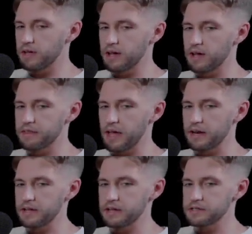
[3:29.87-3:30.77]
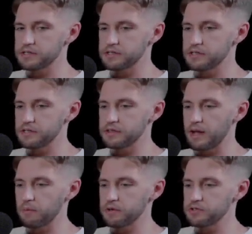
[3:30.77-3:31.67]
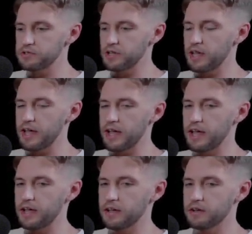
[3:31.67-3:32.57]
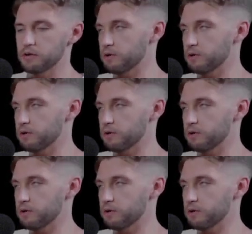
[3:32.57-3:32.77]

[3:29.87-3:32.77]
That was a